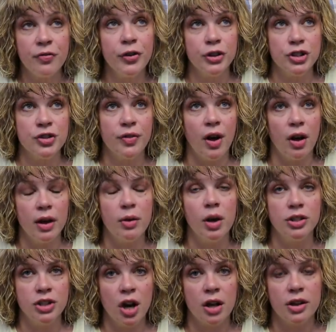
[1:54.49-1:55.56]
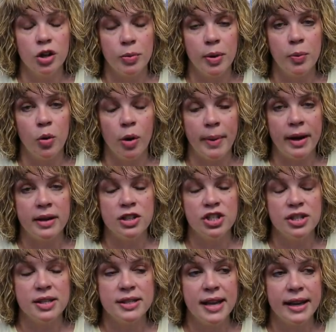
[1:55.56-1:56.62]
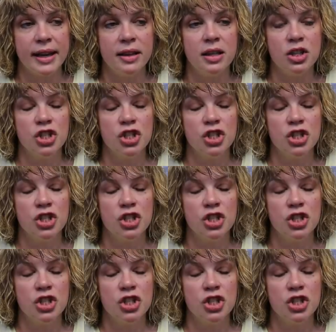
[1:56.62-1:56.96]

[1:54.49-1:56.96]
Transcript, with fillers: first of all, and I'll talk a little bit more about it in just a second,